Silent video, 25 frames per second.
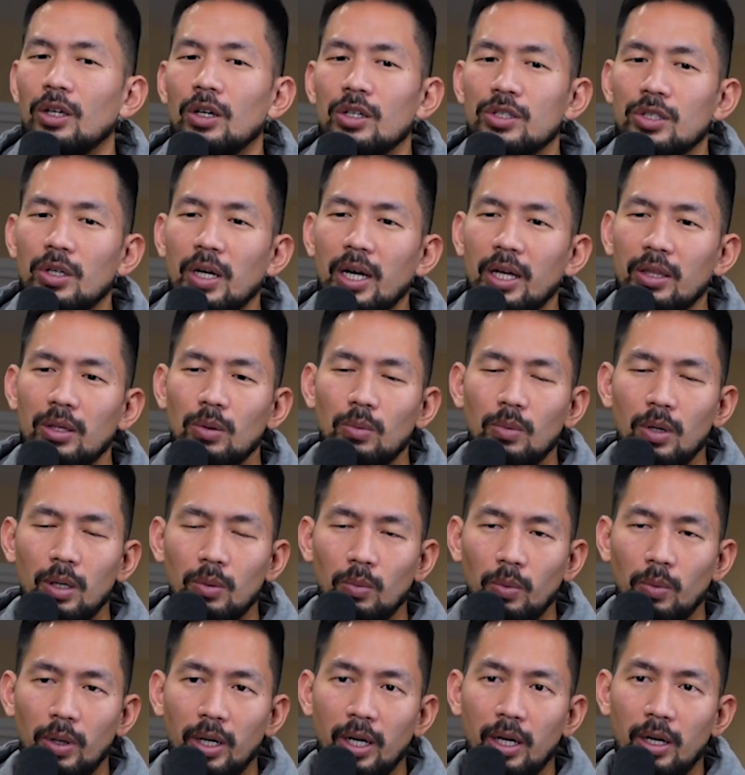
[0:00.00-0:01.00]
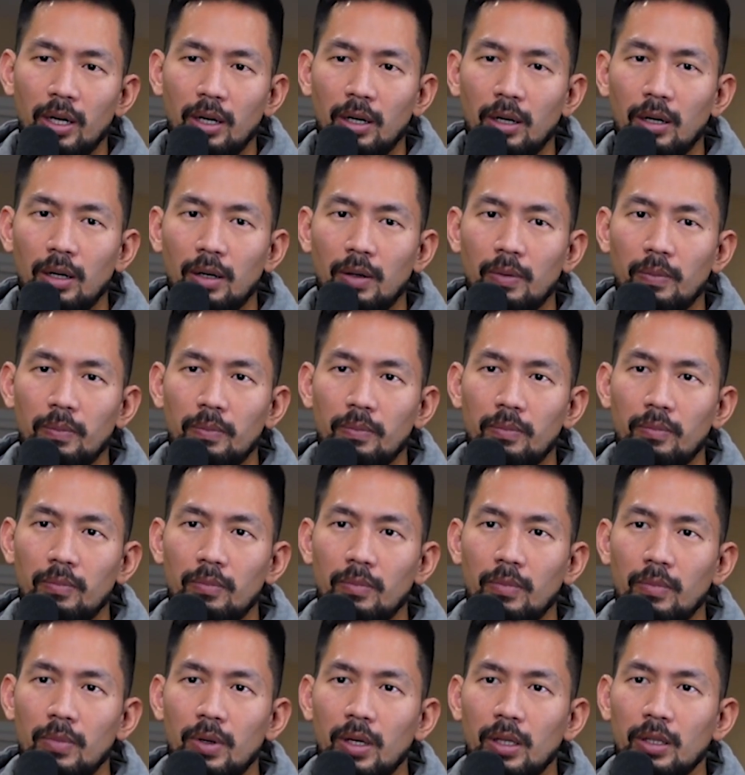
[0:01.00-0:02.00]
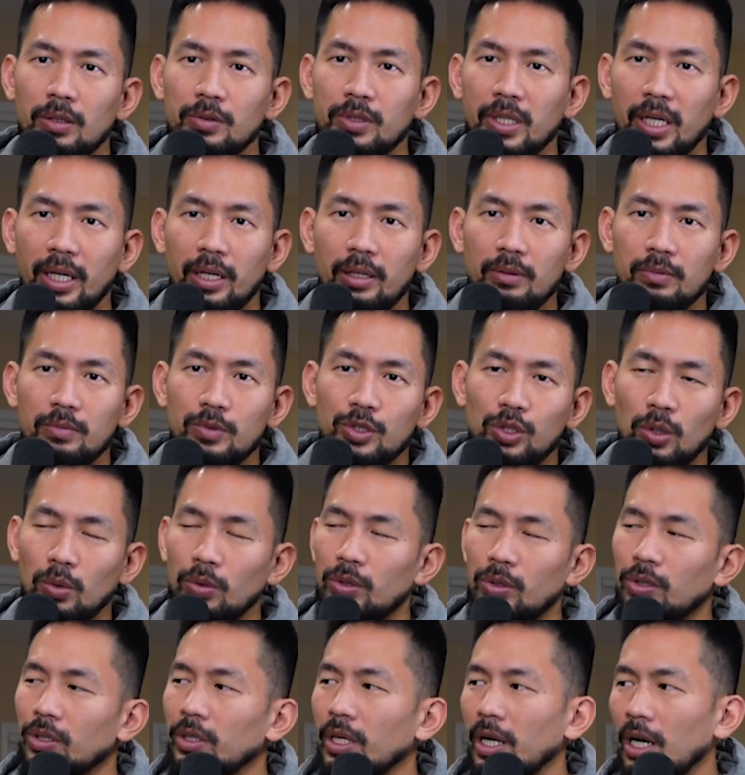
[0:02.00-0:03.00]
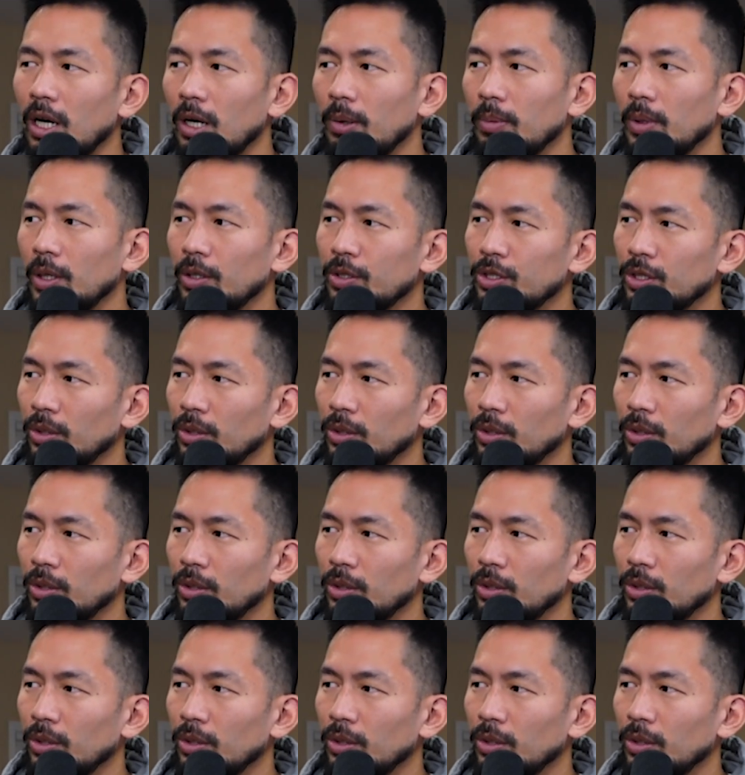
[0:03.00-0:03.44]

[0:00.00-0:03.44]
you also had the one where it was like shoulder to elbow,